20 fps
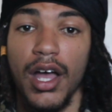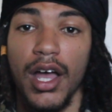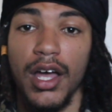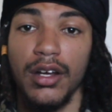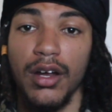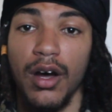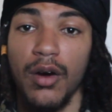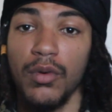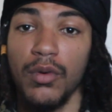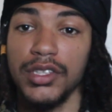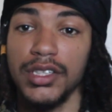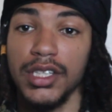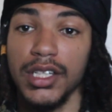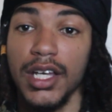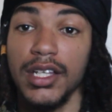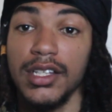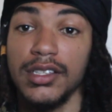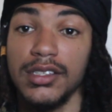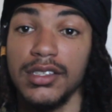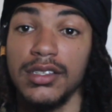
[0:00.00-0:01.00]
And once
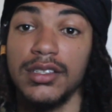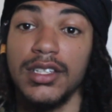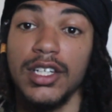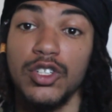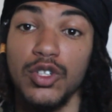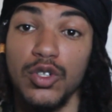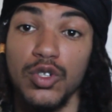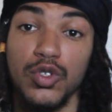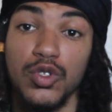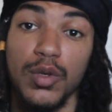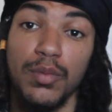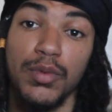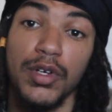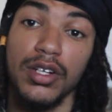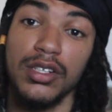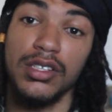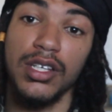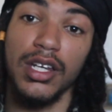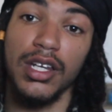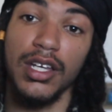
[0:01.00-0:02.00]
again, this is Digital Drip here,
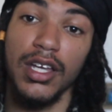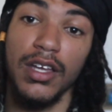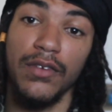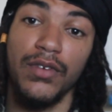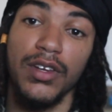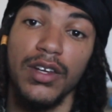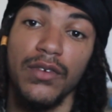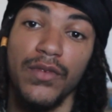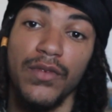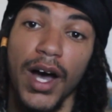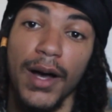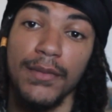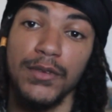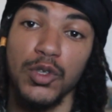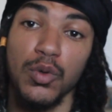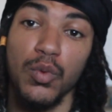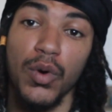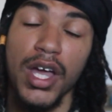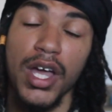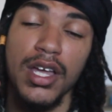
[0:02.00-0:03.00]
sending infinite vibes
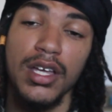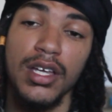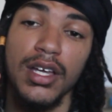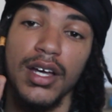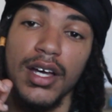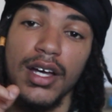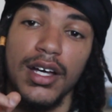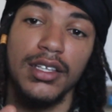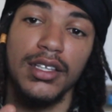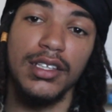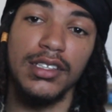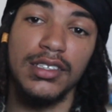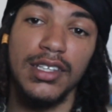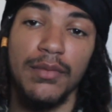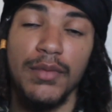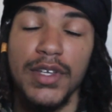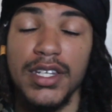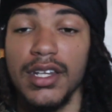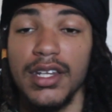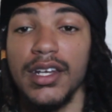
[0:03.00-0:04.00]
your way. These
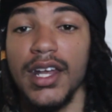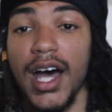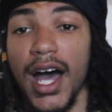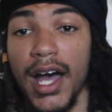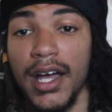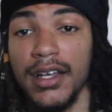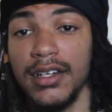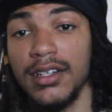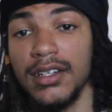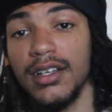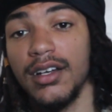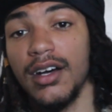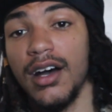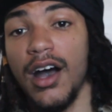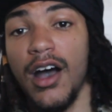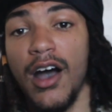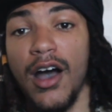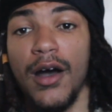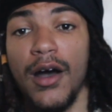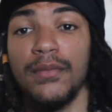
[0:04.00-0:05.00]
have been the
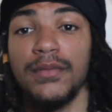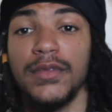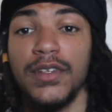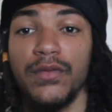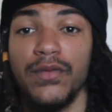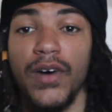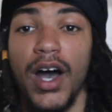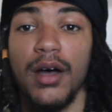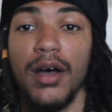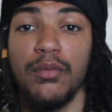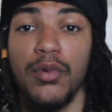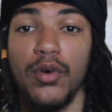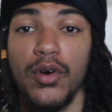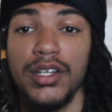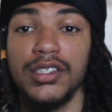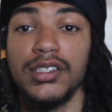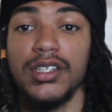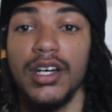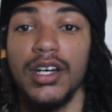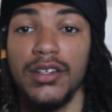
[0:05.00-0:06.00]
9 defined
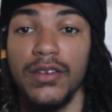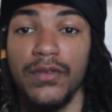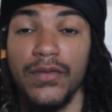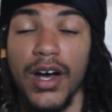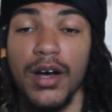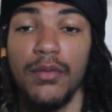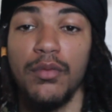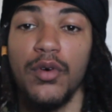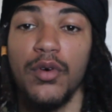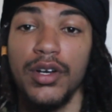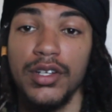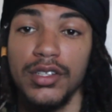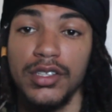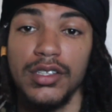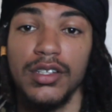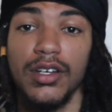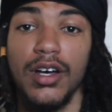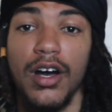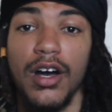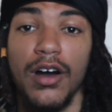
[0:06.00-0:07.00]
points and undefined
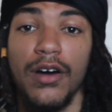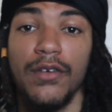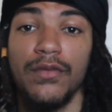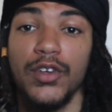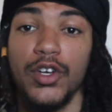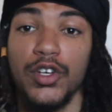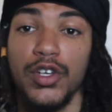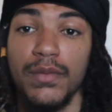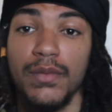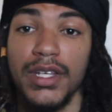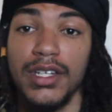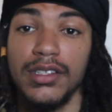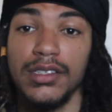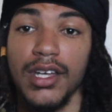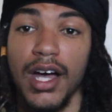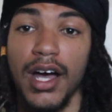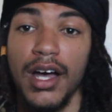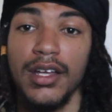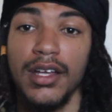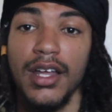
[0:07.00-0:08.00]
points of your human
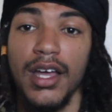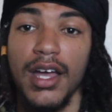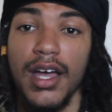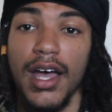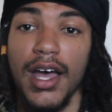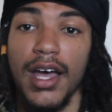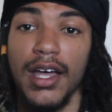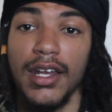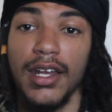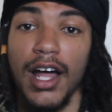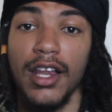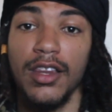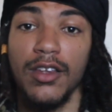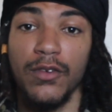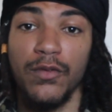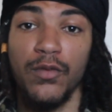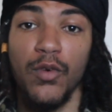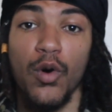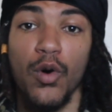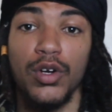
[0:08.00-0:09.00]
design, and I
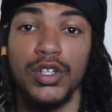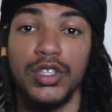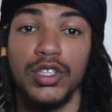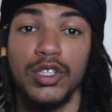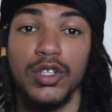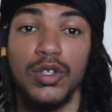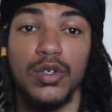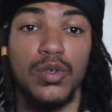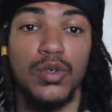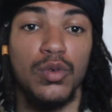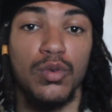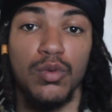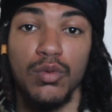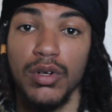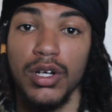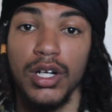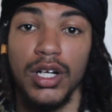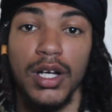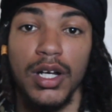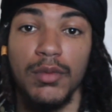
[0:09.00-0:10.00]
look forward to
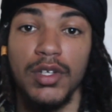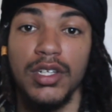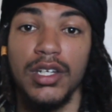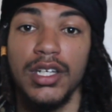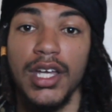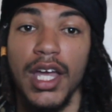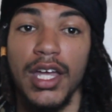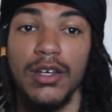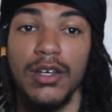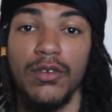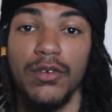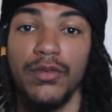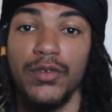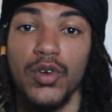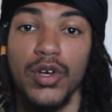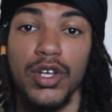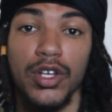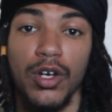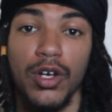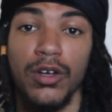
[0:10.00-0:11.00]
communicating with
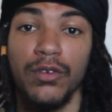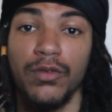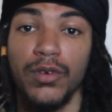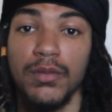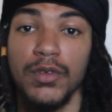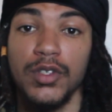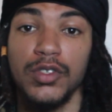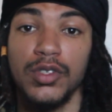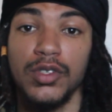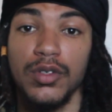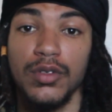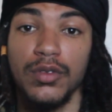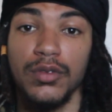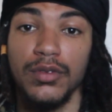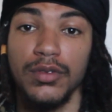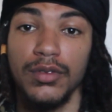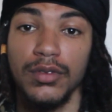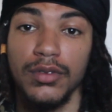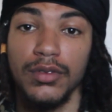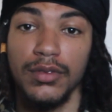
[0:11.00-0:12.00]
you and hearing from you soon.
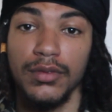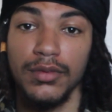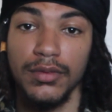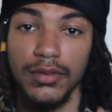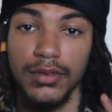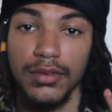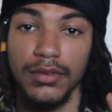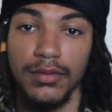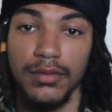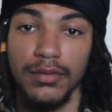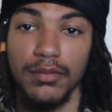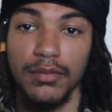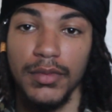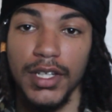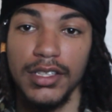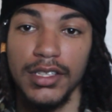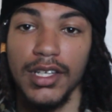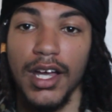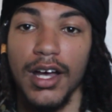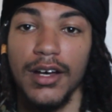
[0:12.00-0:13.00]

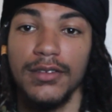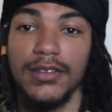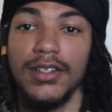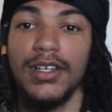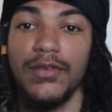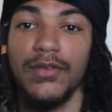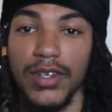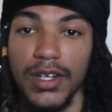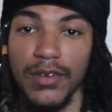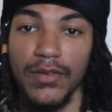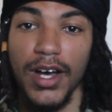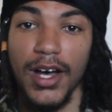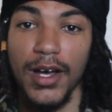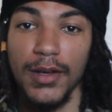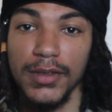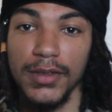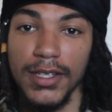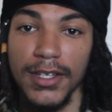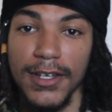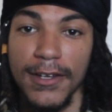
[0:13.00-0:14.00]
Peace out. Infinite
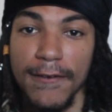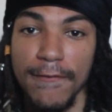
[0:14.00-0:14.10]
Vibes.